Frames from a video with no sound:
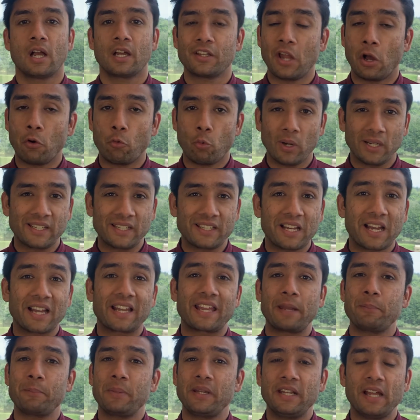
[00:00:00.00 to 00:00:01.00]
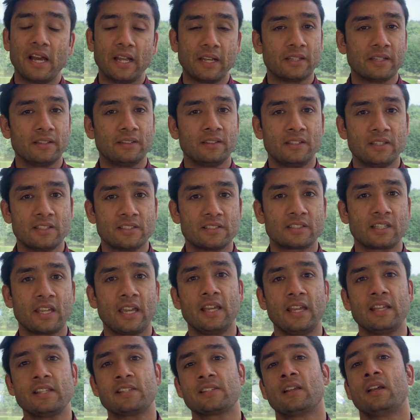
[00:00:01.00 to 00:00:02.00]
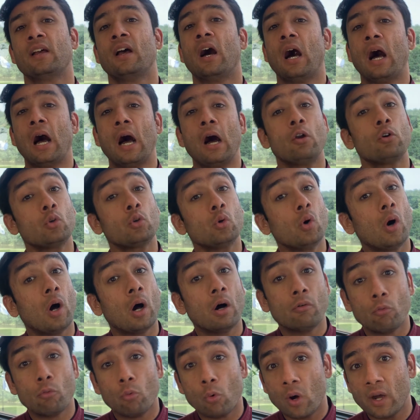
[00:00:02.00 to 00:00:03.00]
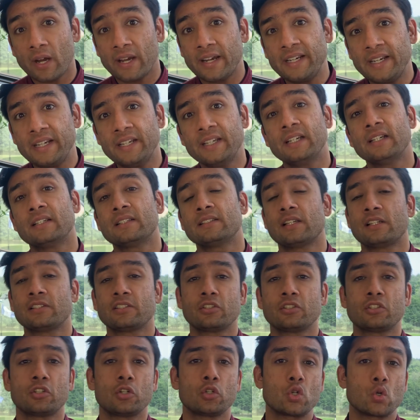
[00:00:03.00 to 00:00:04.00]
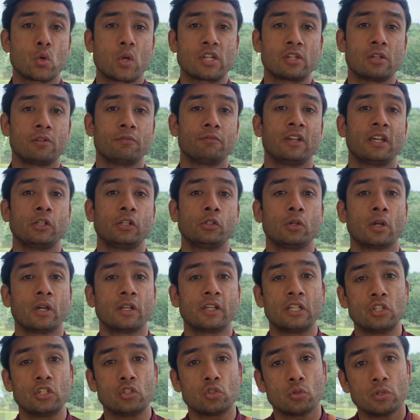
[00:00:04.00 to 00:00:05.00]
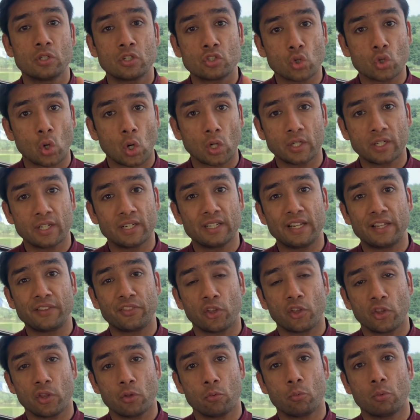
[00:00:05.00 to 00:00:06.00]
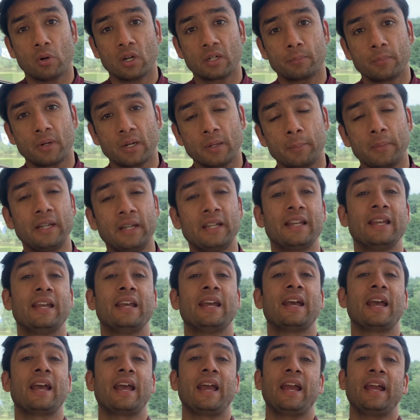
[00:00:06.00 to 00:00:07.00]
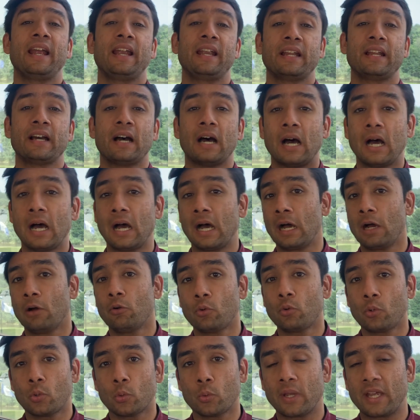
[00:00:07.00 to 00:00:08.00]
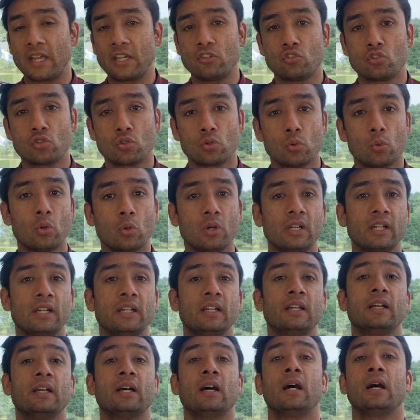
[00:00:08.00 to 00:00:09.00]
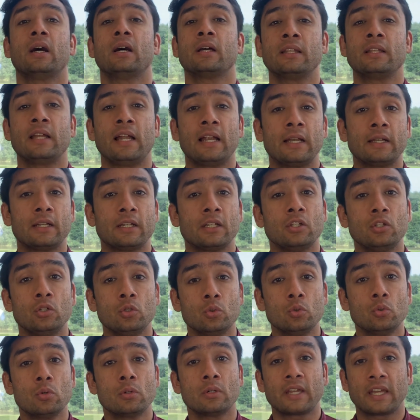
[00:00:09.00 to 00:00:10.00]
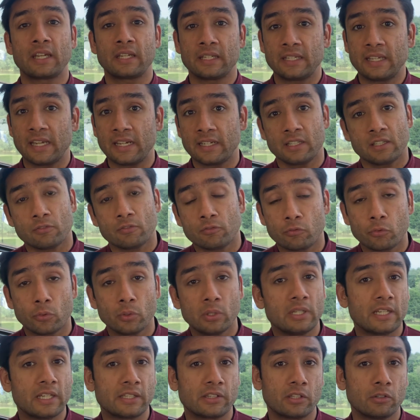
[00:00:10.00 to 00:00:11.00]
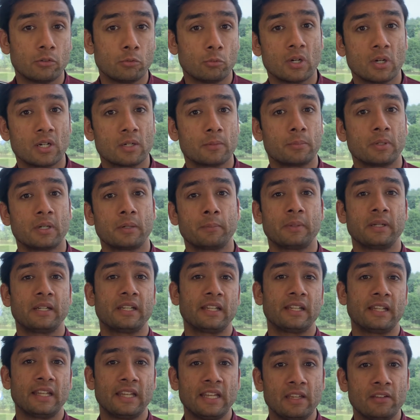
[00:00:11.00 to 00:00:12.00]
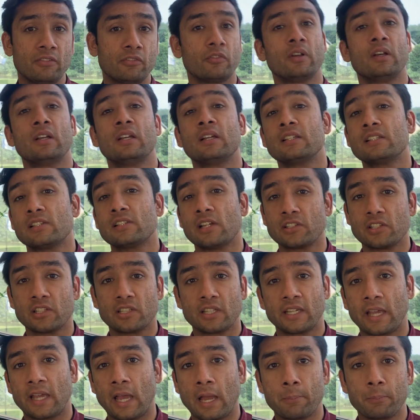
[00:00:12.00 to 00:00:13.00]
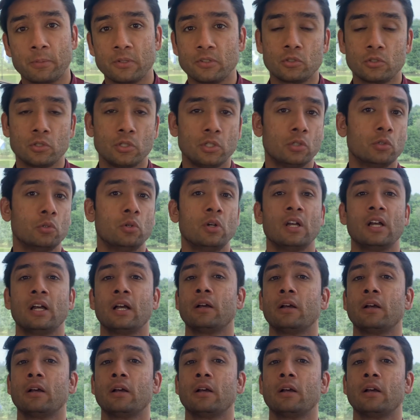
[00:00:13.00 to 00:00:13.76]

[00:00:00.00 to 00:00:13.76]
Now, what can be done in this case? How to avoid such a situation where you are issued a shorter length of the work permit, and how to ensure that you can get the full length of work permit if such a thing happens to you.